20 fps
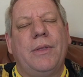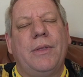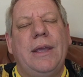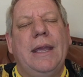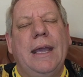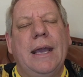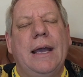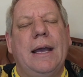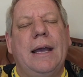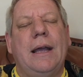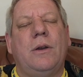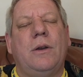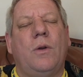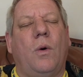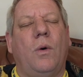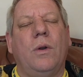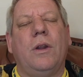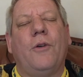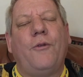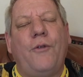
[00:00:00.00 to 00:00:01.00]
of the year and
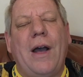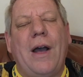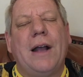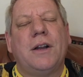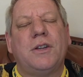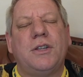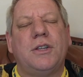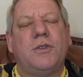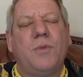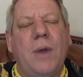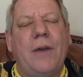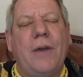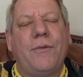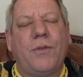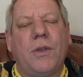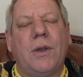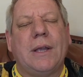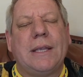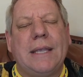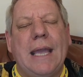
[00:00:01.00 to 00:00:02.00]
all the functions we
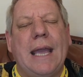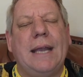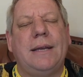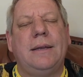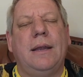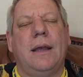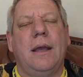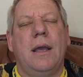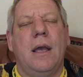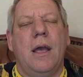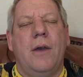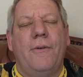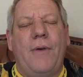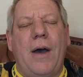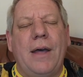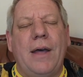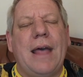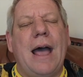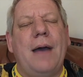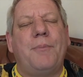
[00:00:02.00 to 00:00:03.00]
have to attend,
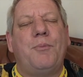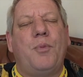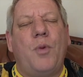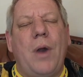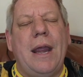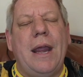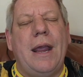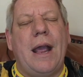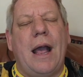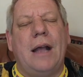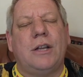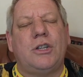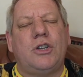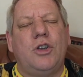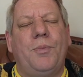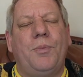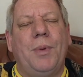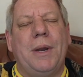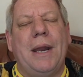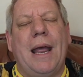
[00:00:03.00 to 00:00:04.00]
Father, I pray a
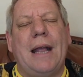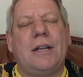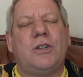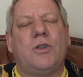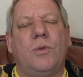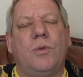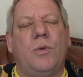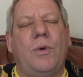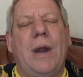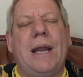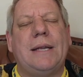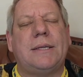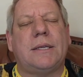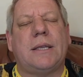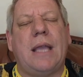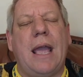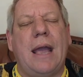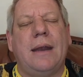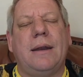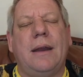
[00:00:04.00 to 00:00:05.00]
supernatural
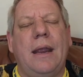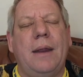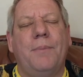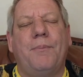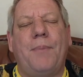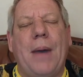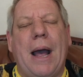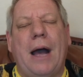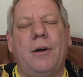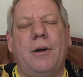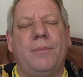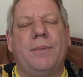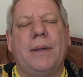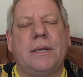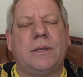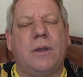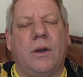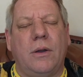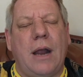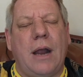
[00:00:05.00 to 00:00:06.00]
rest and
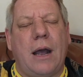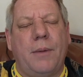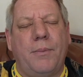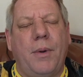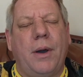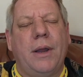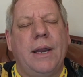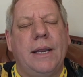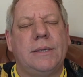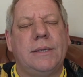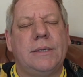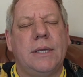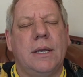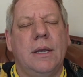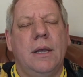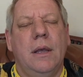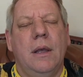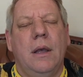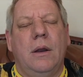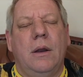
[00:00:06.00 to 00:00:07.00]
empowerment on our bodies.
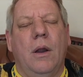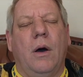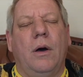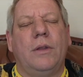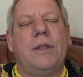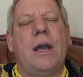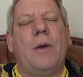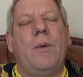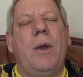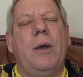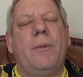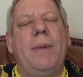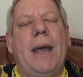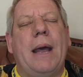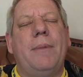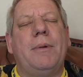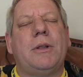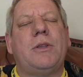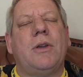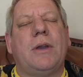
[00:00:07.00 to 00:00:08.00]
Lord, that we will be
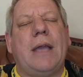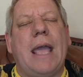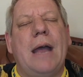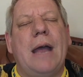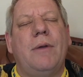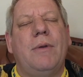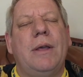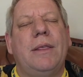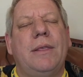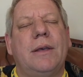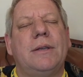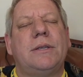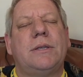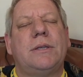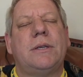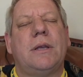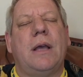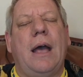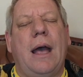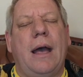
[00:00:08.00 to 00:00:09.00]
able to carry
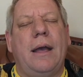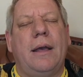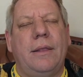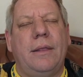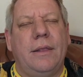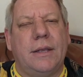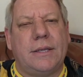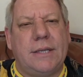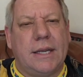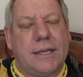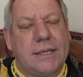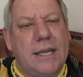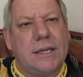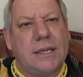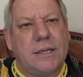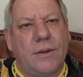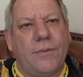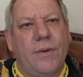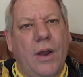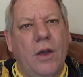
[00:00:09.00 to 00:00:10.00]
this, uh, this
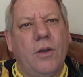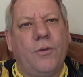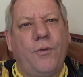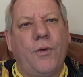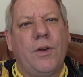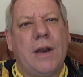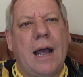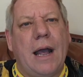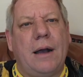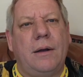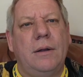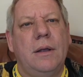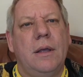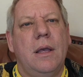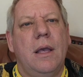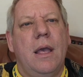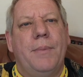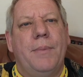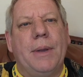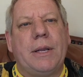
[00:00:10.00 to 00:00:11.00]
excessive load for now.
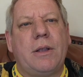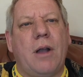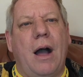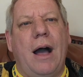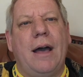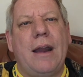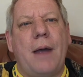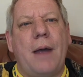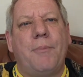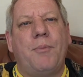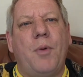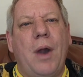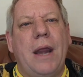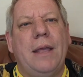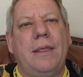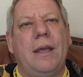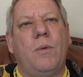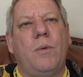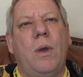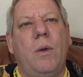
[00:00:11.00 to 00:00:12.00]
But God, I
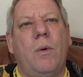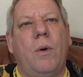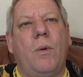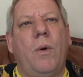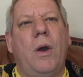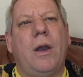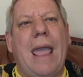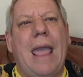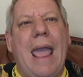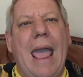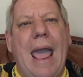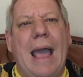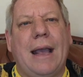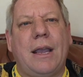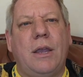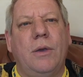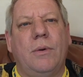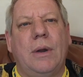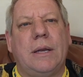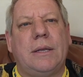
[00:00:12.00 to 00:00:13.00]
pray that we will work
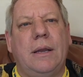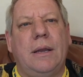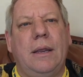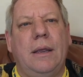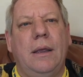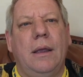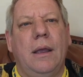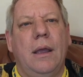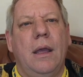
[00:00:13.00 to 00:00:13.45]
accurately.